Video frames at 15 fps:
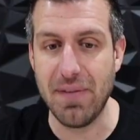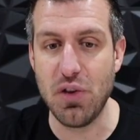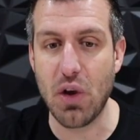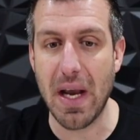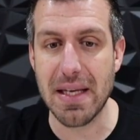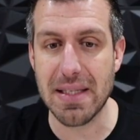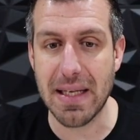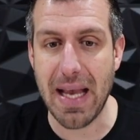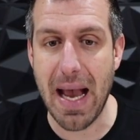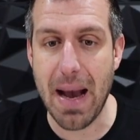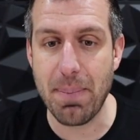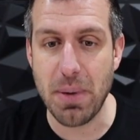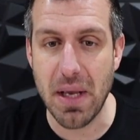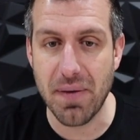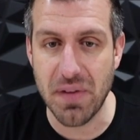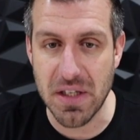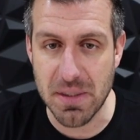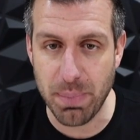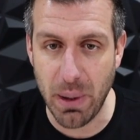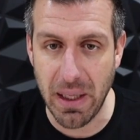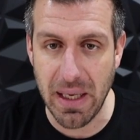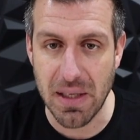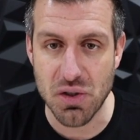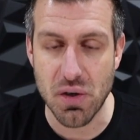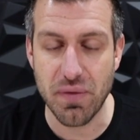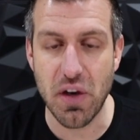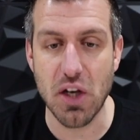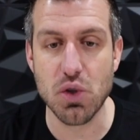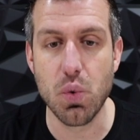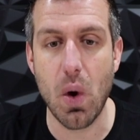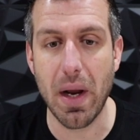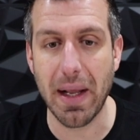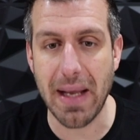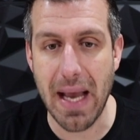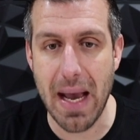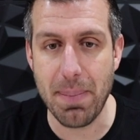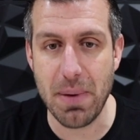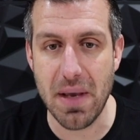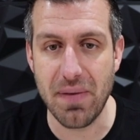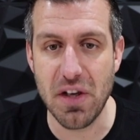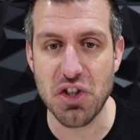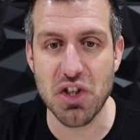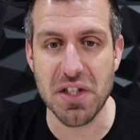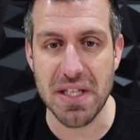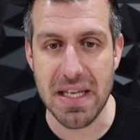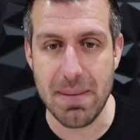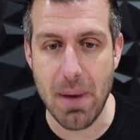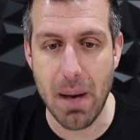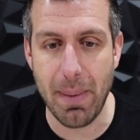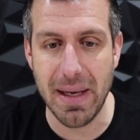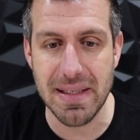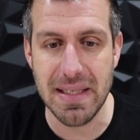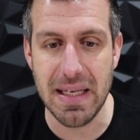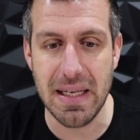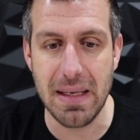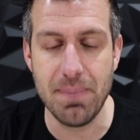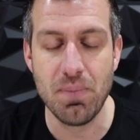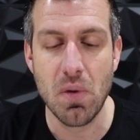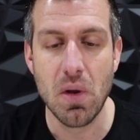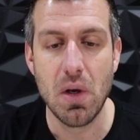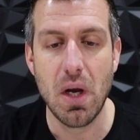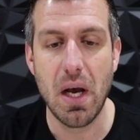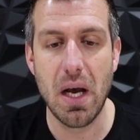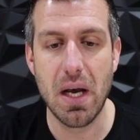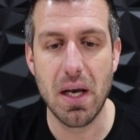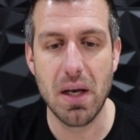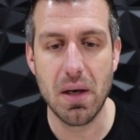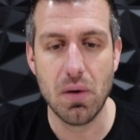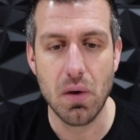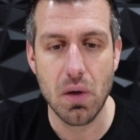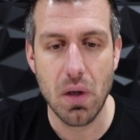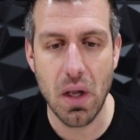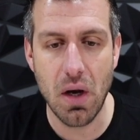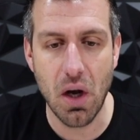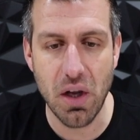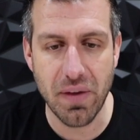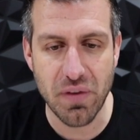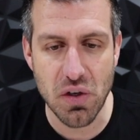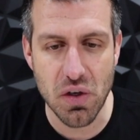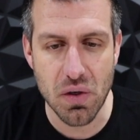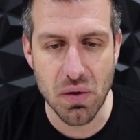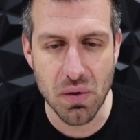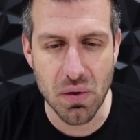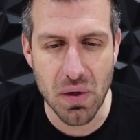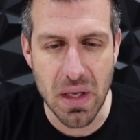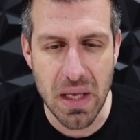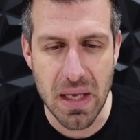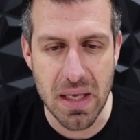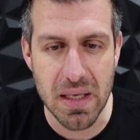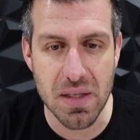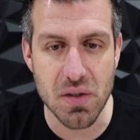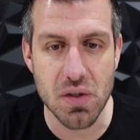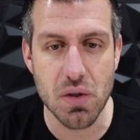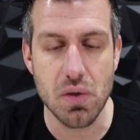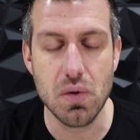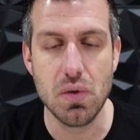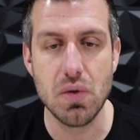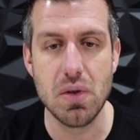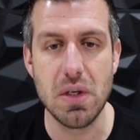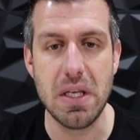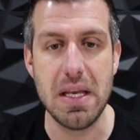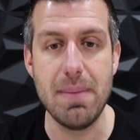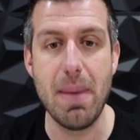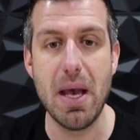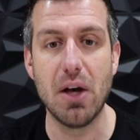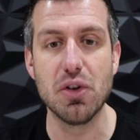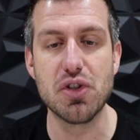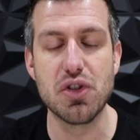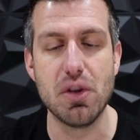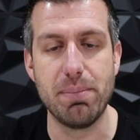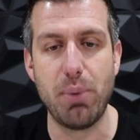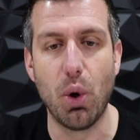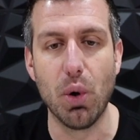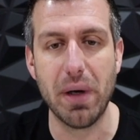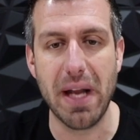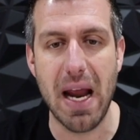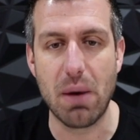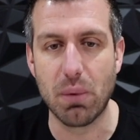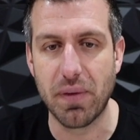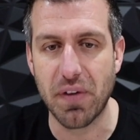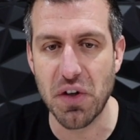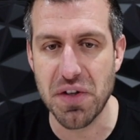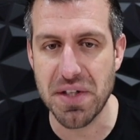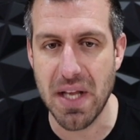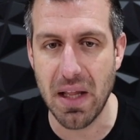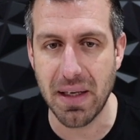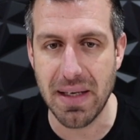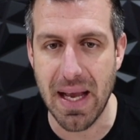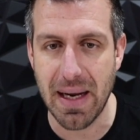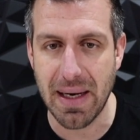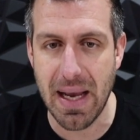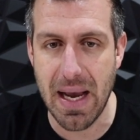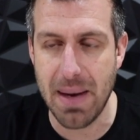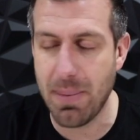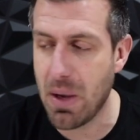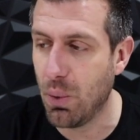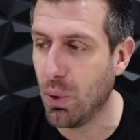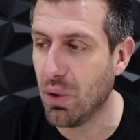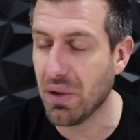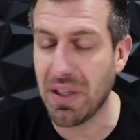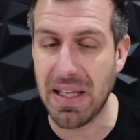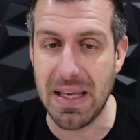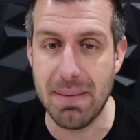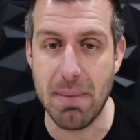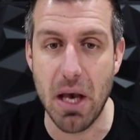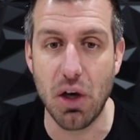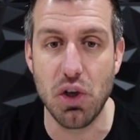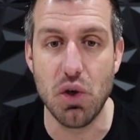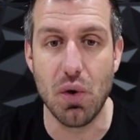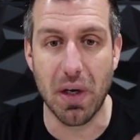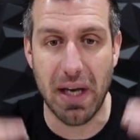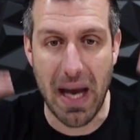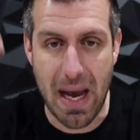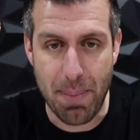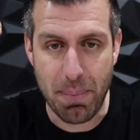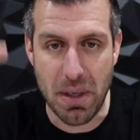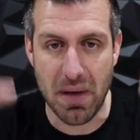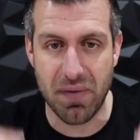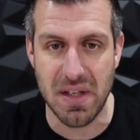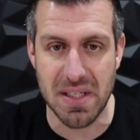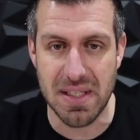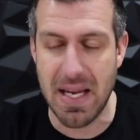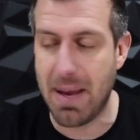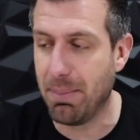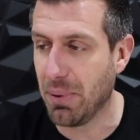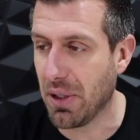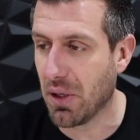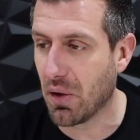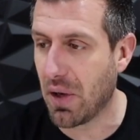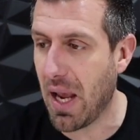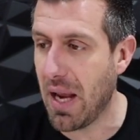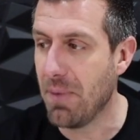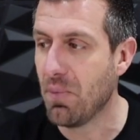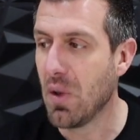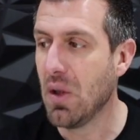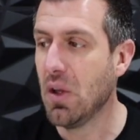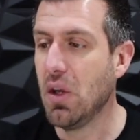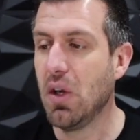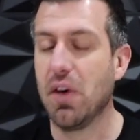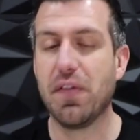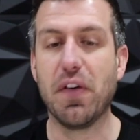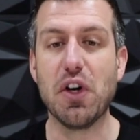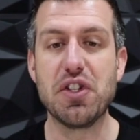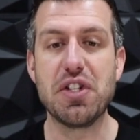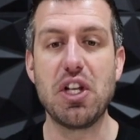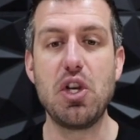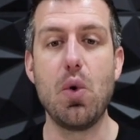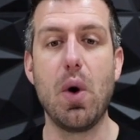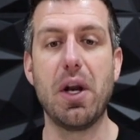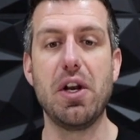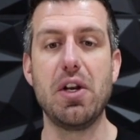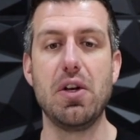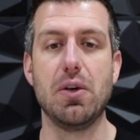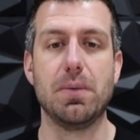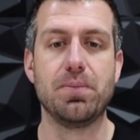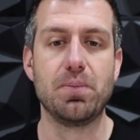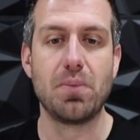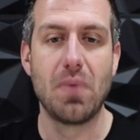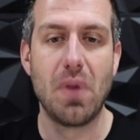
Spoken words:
give you guys a copy of this plan. So if you guys want a copy of it, just email my team. And all you have to do is email support@reverseselling.com and we'll email you a copy of this template, okay? First thing you wanna do,